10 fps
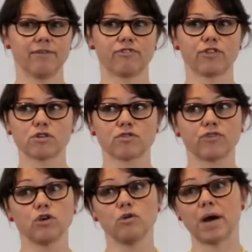For those of
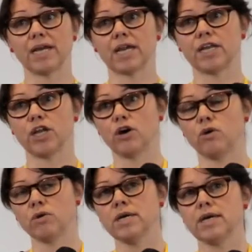you who might not
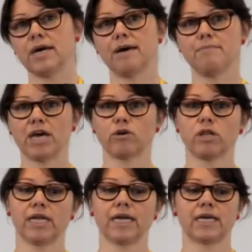know, Mayo
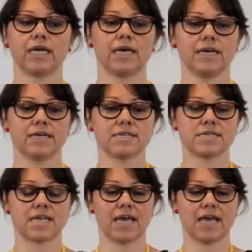Clinic is